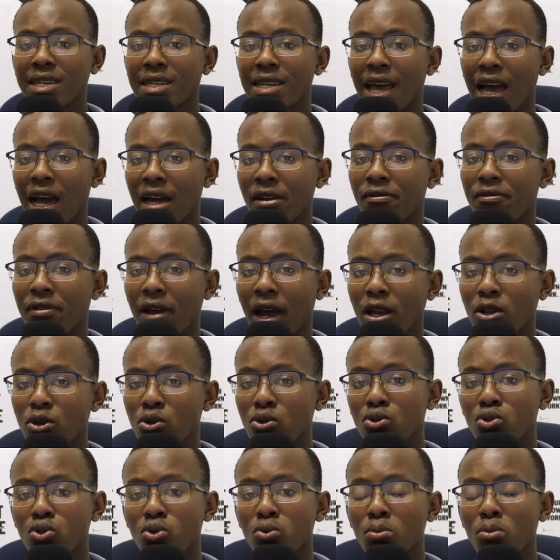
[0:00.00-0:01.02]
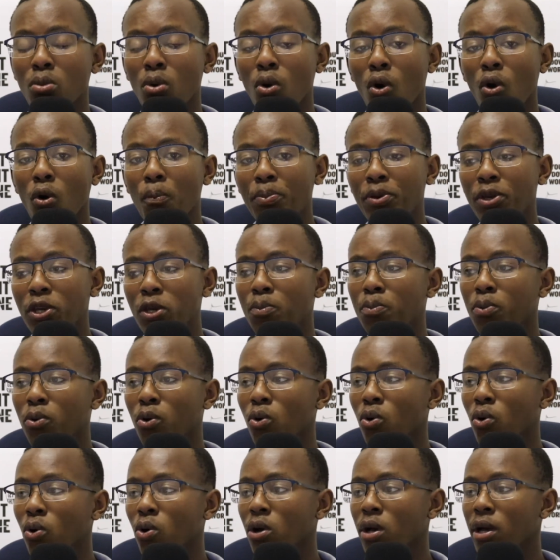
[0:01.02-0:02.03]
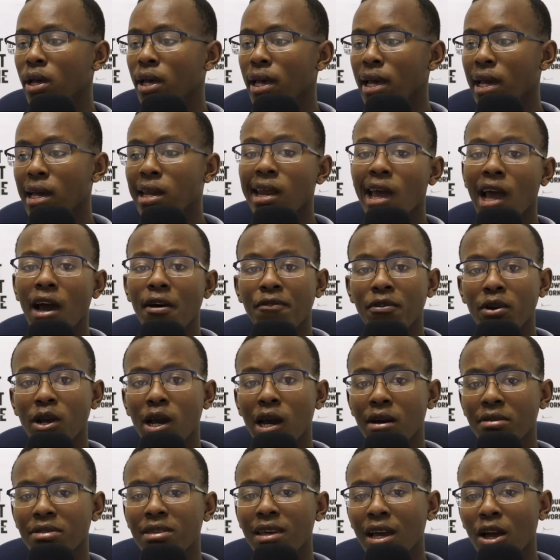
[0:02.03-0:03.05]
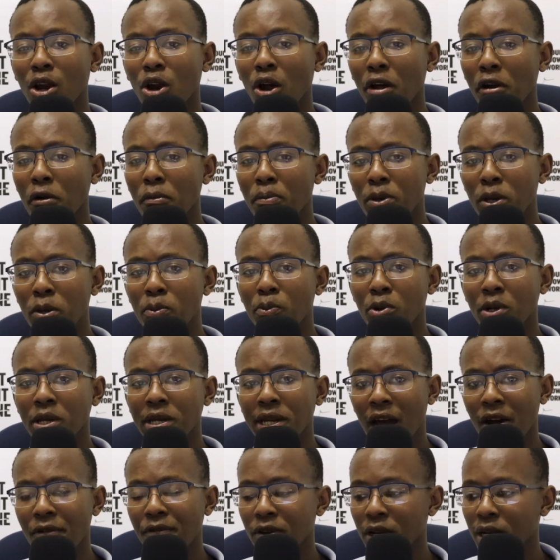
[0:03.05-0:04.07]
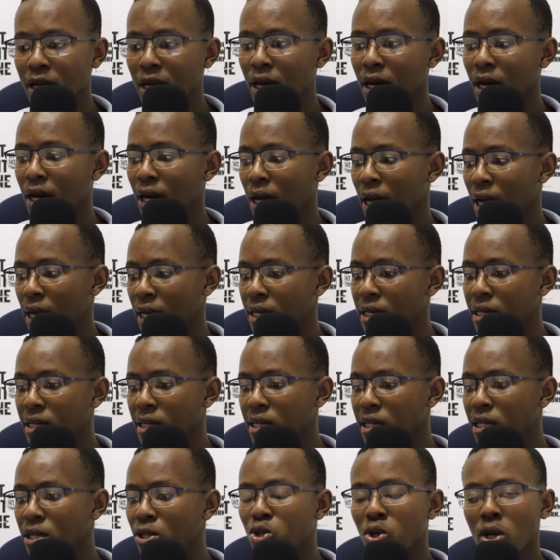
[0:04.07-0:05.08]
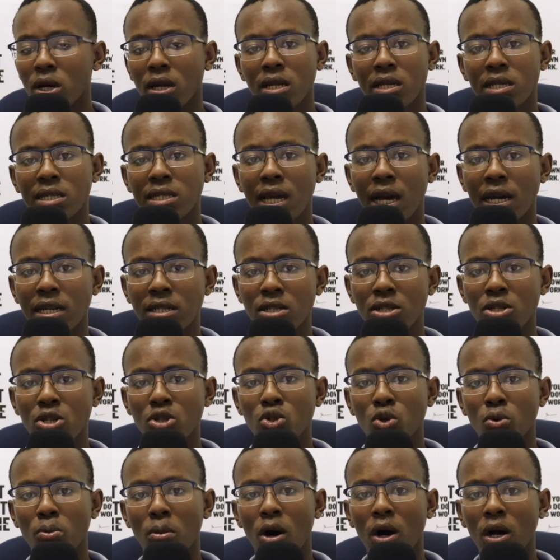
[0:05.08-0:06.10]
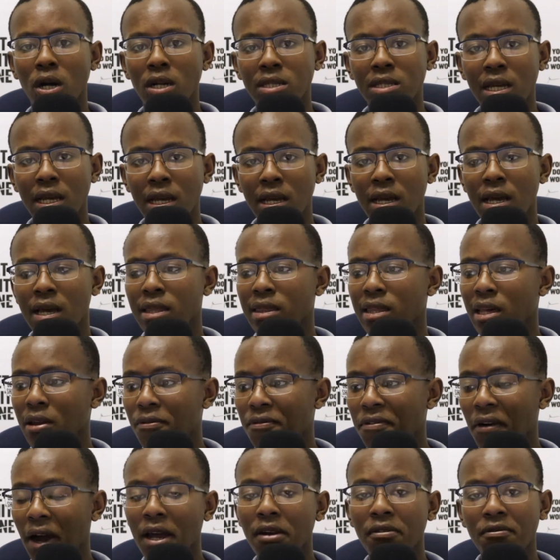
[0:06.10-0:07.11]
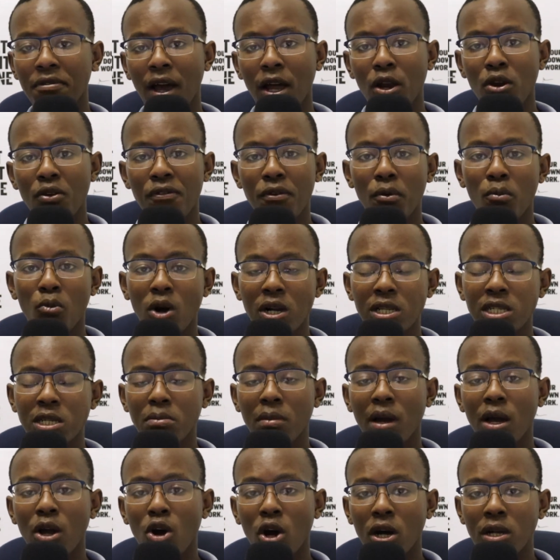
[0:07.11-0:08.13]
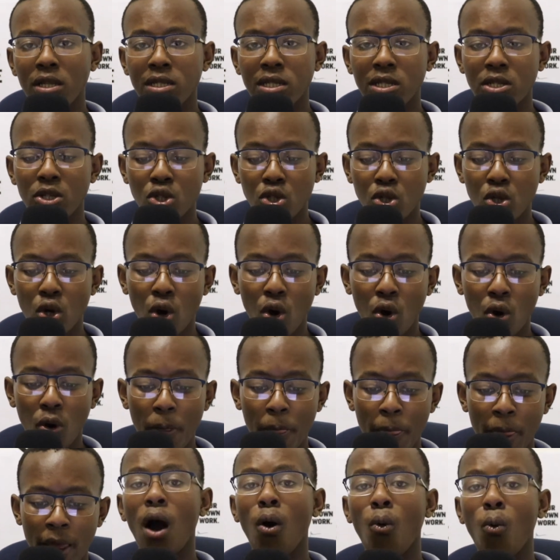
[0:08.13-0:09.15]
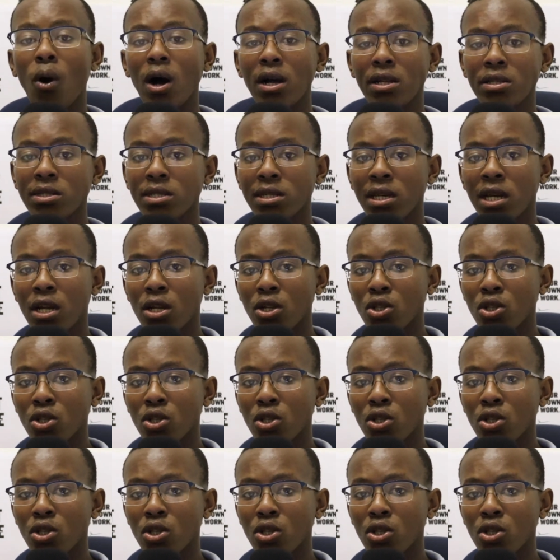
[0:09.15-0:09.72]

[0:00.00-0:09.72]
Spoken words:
can add value to more people in Africa. I think a lot of people in Africa need to understand digital marketing. They'd find value from watching my content. So I want